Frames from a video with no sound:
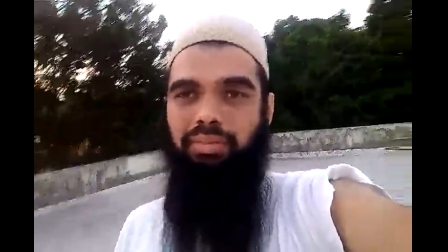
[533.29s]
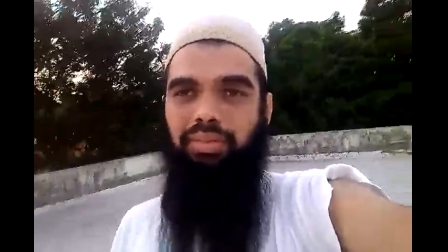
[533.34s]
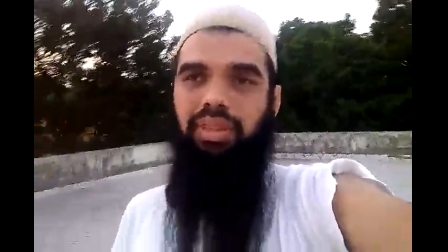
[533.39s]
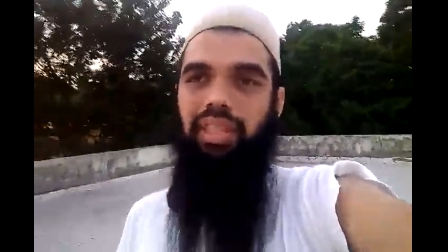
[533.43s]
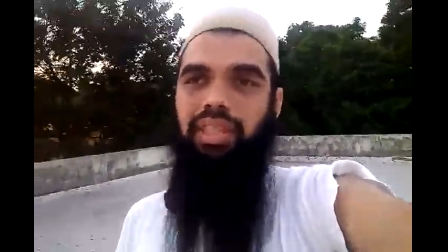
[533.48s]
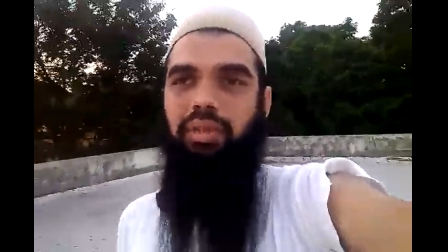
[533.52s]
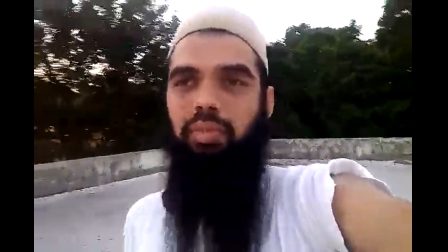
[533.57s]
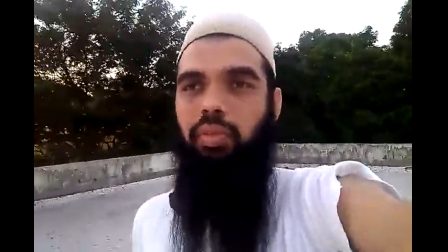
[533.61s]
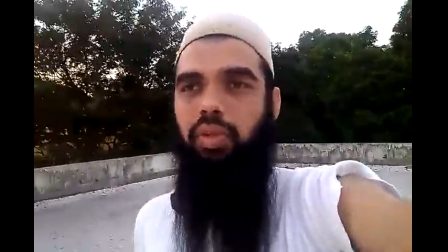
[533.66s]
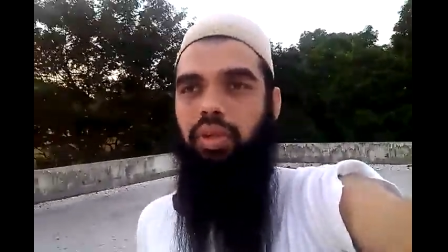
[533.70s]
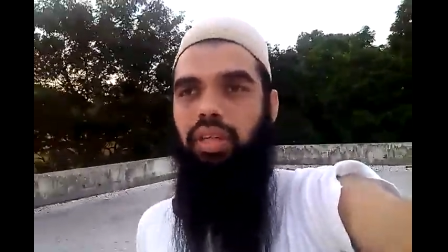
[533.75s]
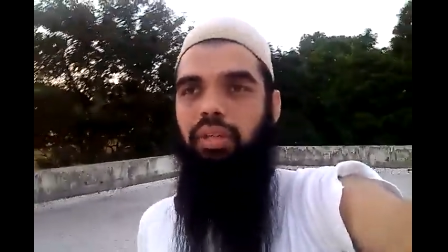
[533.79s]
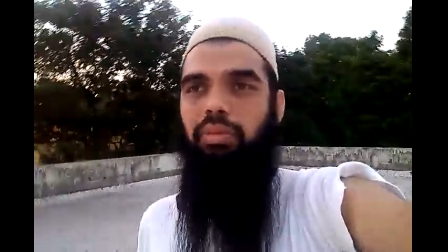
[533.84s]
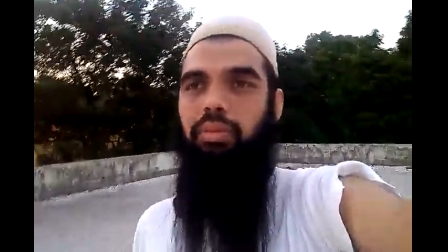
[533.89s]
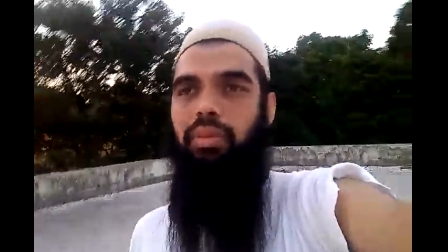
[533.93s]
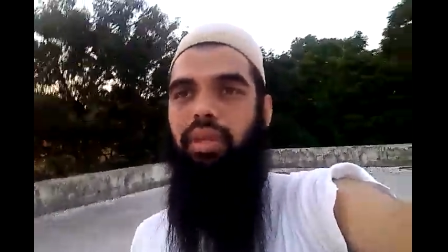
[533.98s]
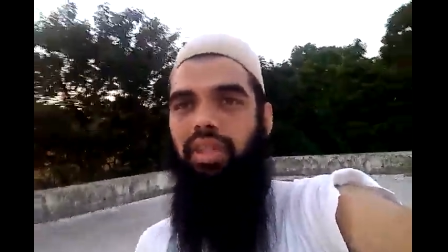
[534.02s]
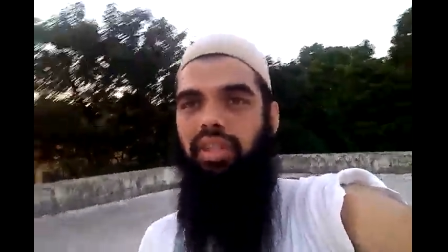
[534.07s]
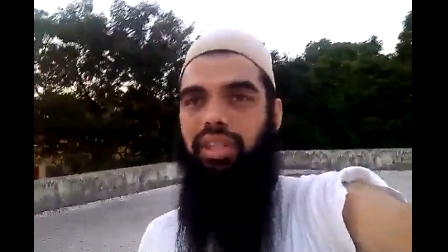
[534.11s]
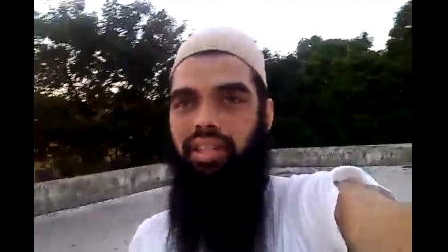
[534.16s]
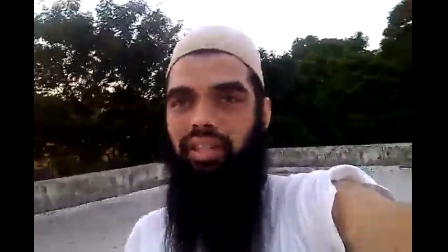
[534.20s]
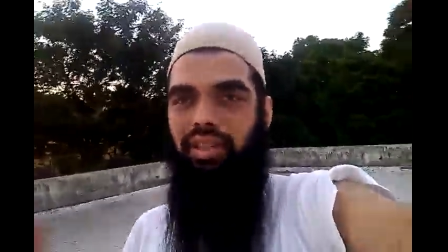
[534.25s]
just putting
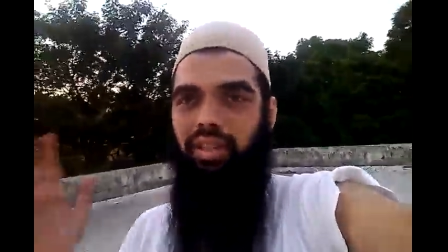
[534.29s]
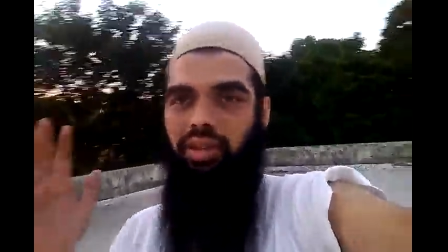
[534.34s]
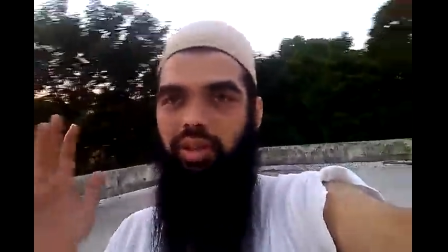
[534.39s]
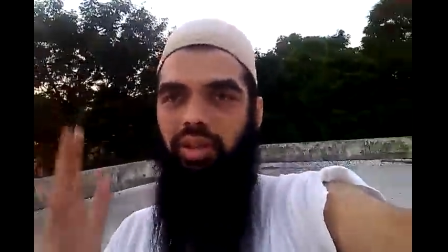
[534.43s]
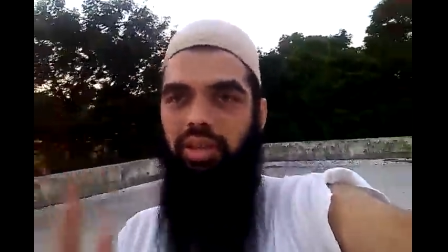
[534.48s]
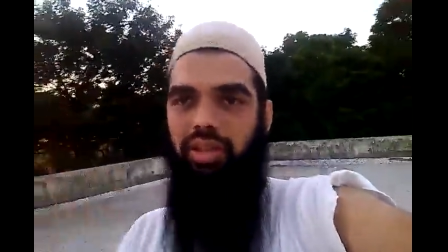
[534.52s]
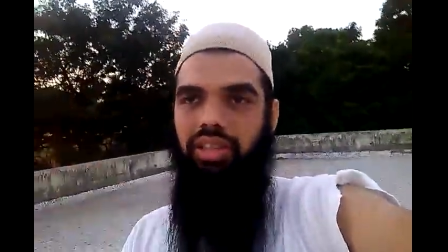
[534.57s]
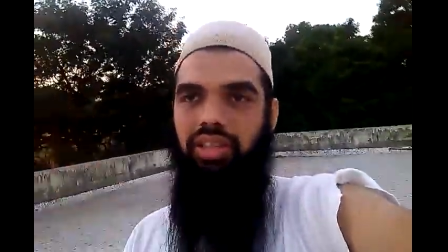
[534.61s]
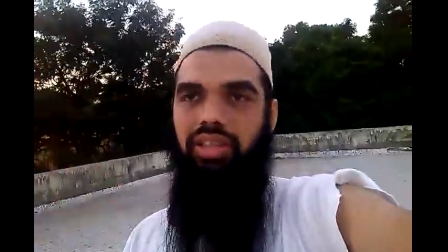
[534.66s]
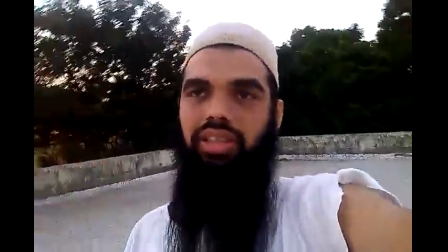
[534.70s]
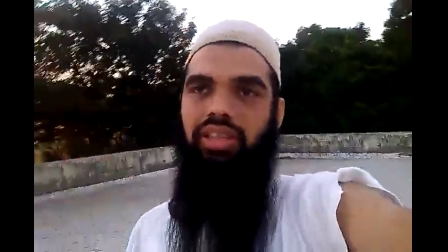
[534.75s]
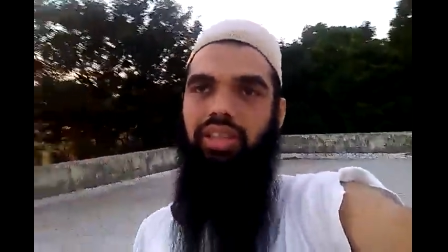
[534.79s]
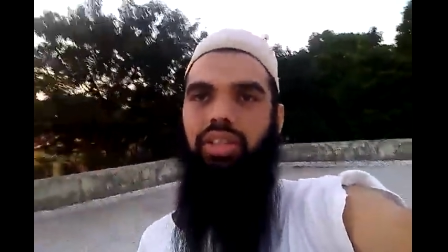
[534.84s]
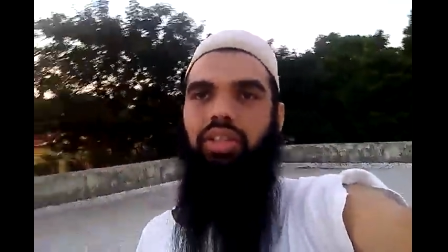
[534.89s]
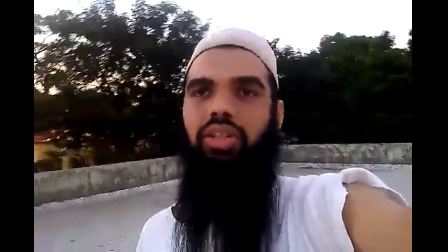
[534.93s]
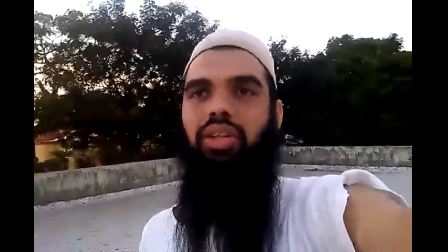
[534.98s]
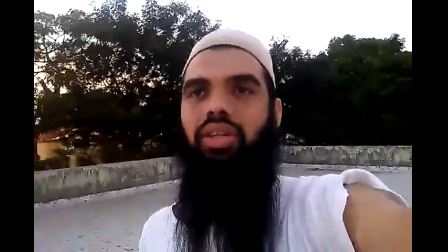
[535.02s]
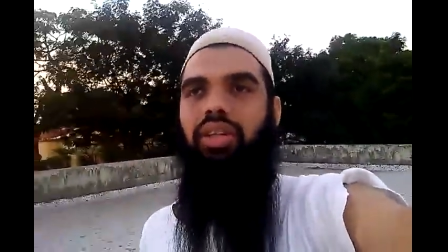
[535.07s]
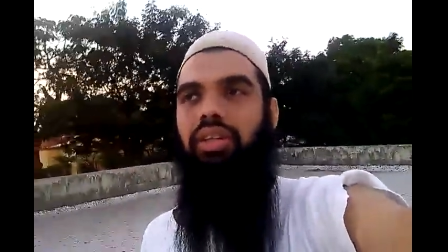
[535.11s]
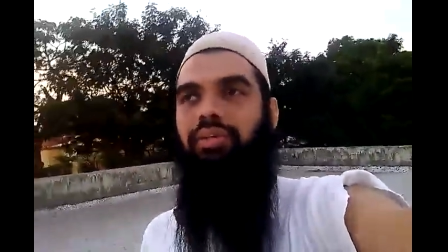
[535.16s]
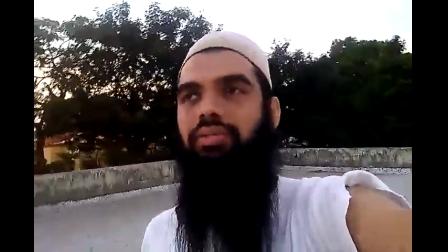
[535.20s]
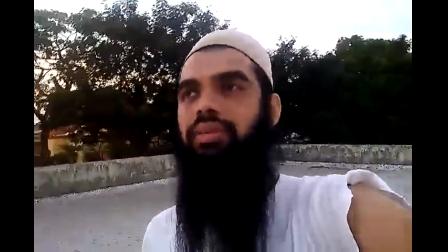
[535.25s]
my
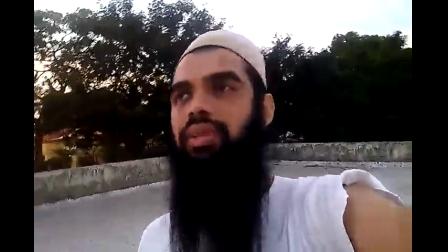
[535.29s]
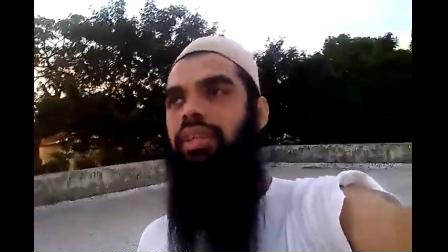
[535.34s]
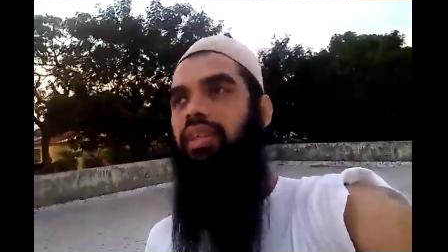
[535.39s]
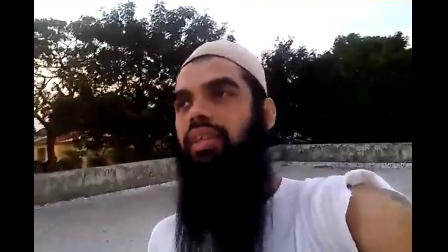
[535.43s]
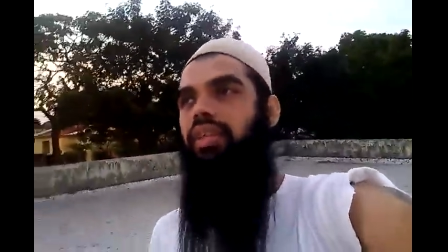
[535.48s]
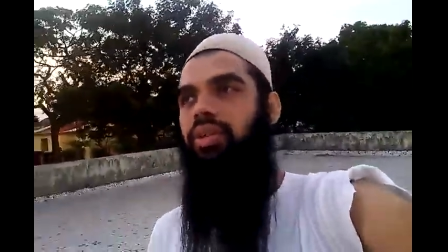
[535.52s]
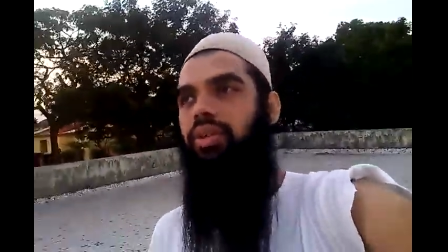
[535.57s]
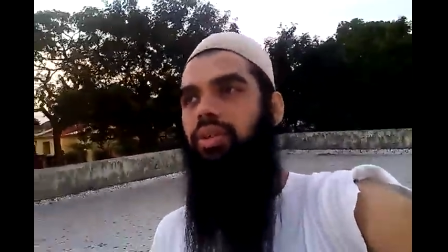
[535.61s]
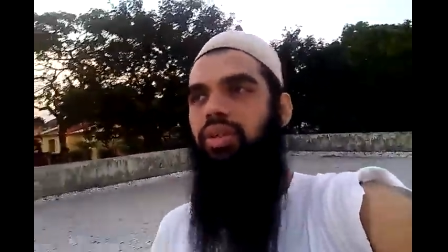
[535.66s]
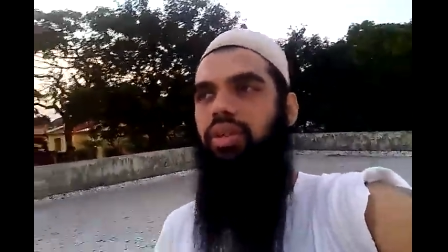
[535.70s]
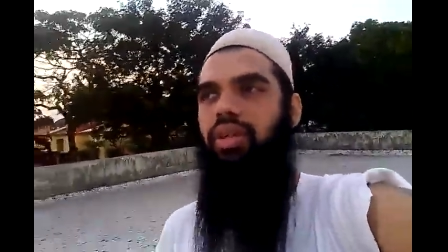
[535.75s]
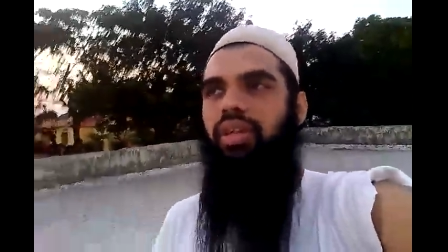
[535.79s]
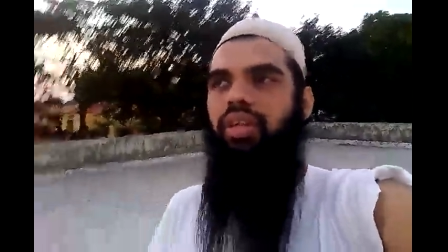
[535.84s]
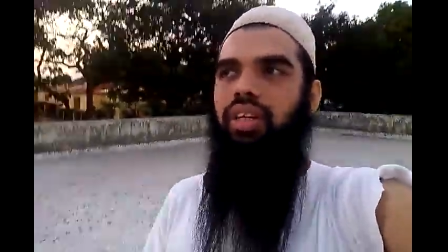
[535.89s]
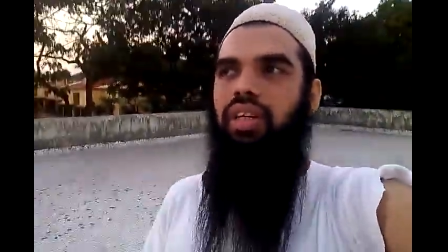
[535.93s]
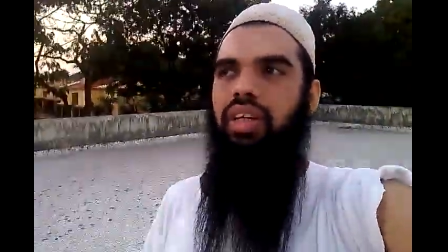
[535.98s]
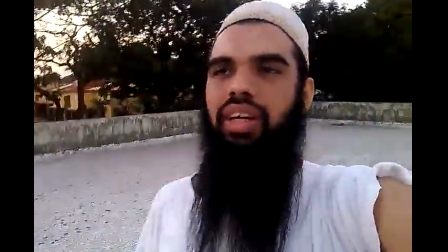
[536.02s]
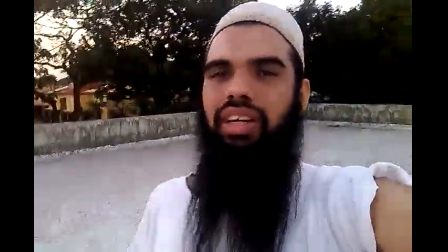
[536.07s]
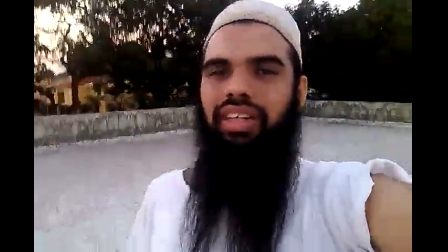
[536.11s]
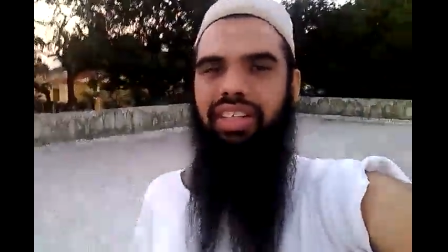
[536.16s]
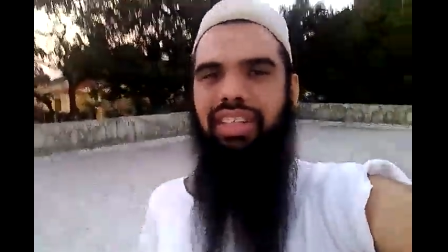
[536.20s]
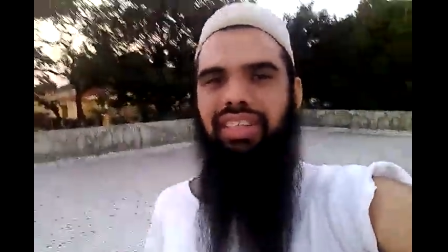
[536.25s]
concentration on MC now.
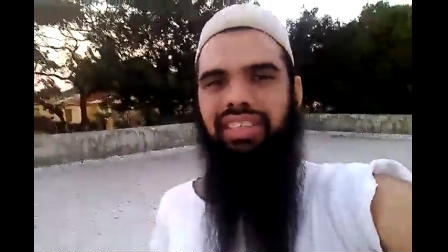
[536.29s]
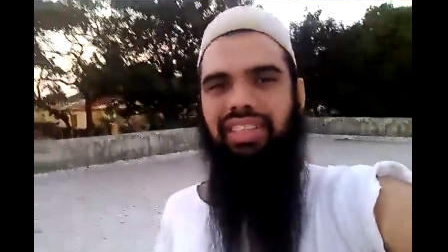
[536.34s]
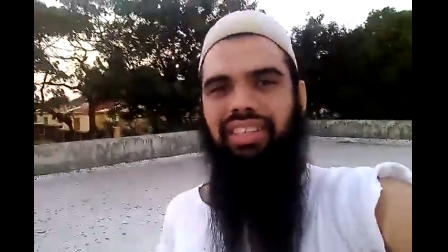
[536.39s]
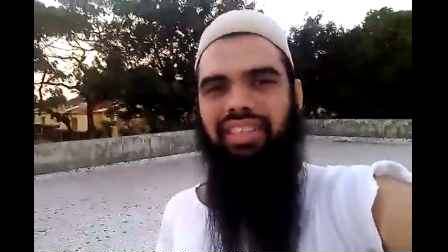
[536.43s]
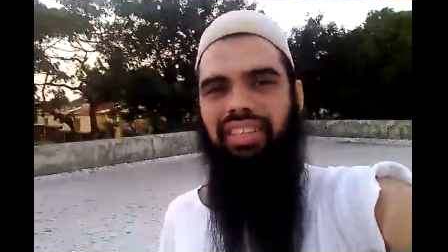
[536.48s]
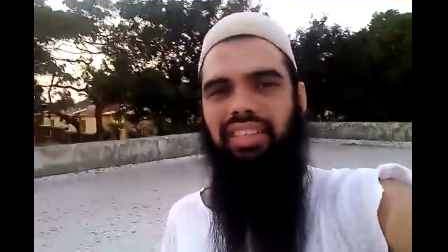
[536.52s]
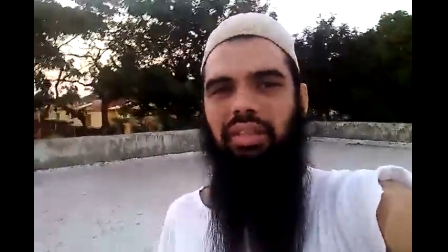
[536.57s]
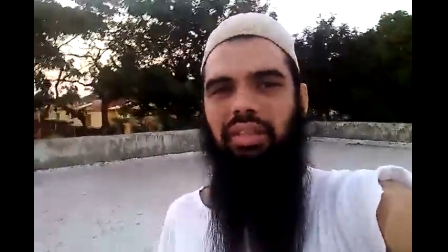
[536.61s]
And SS